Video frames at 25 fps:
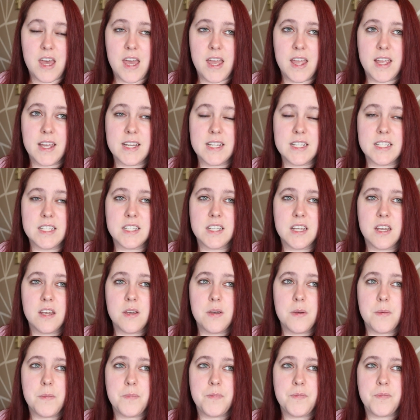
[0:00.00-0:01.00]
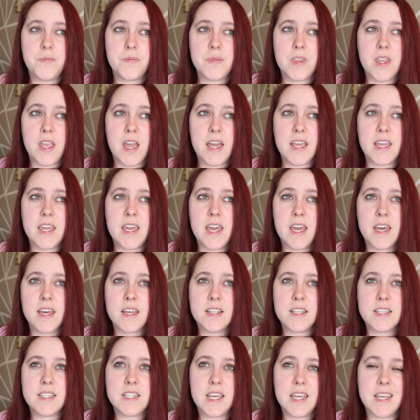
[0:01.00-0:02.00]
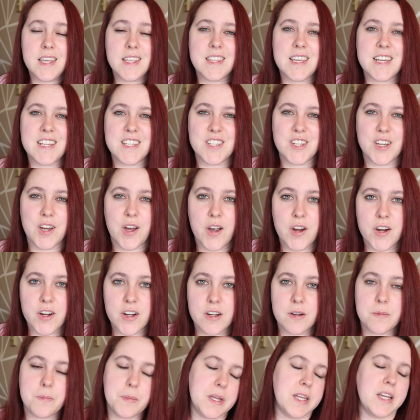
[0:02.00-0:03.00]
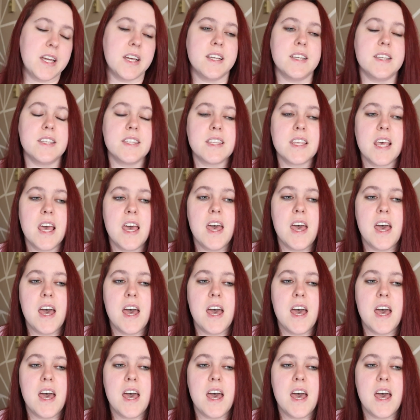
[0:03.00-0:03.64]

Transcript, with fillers: And I can't take that to heart because